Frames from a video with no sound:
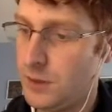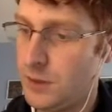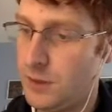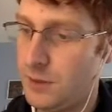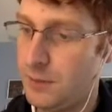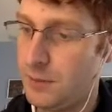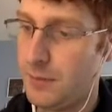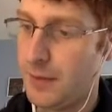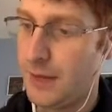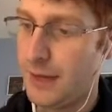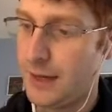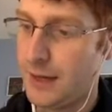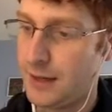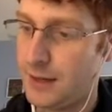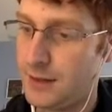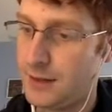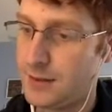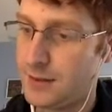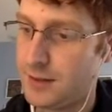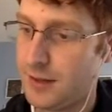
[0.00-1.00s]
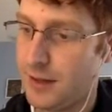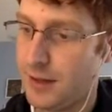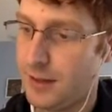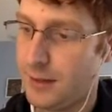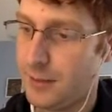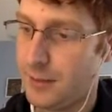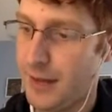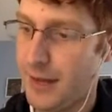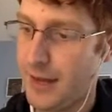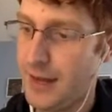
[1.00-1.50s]
minus
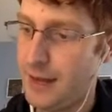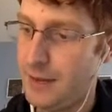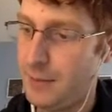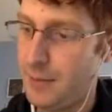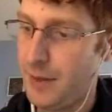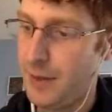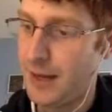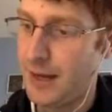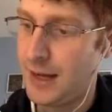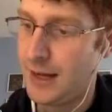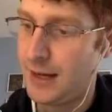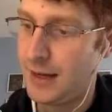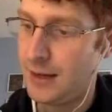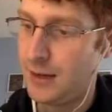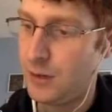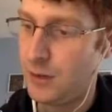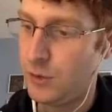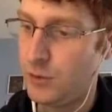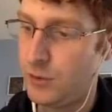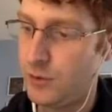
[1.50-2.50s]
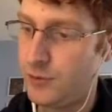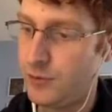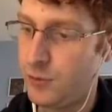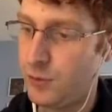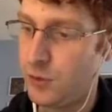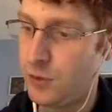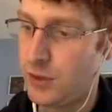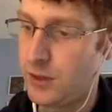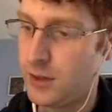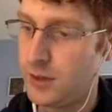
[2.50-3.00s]
8 pi over
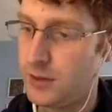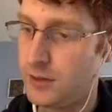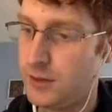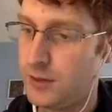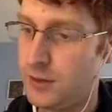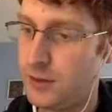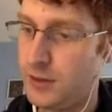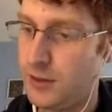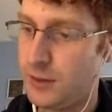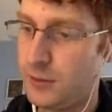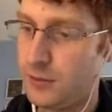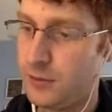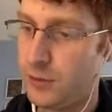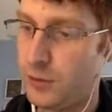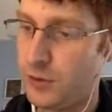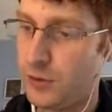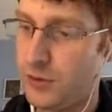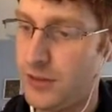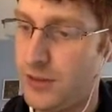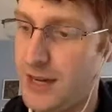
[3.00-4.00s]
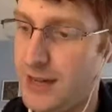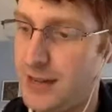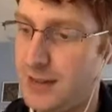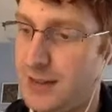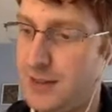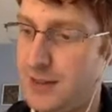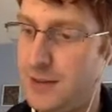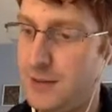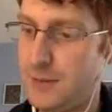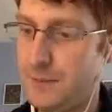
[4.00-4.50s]
4, because 2 times 4 is
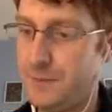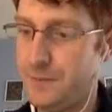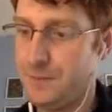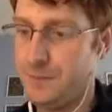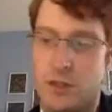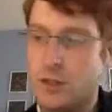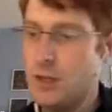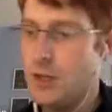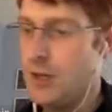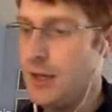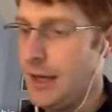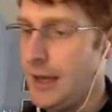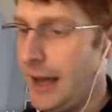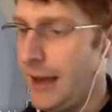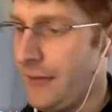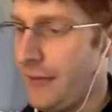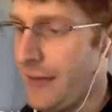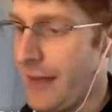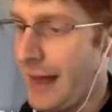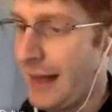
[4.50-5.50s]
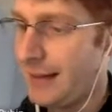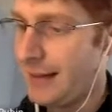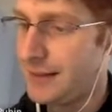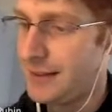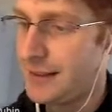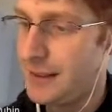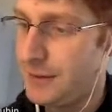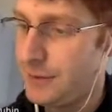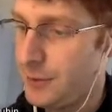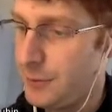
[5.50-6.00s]
8. And that
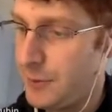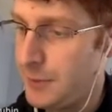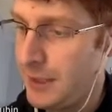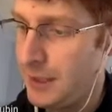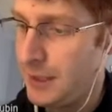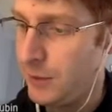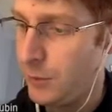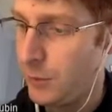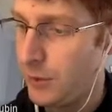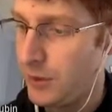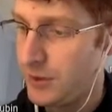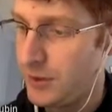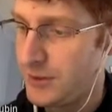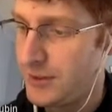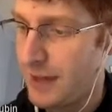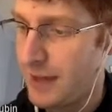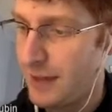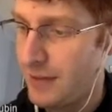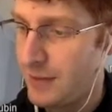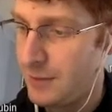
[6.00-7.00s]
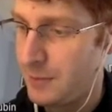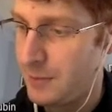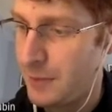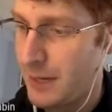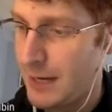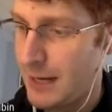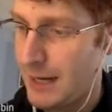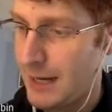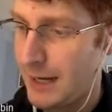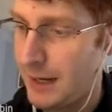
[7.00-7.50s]
leaves me with 7
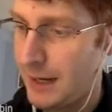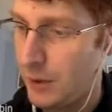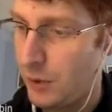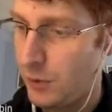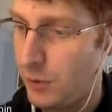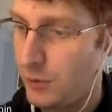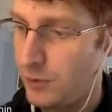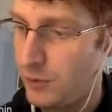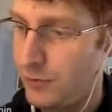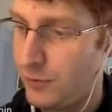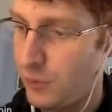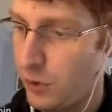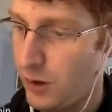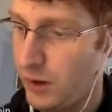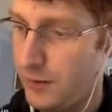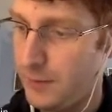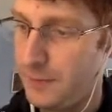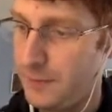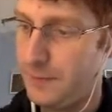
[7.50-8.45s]
pi over 4.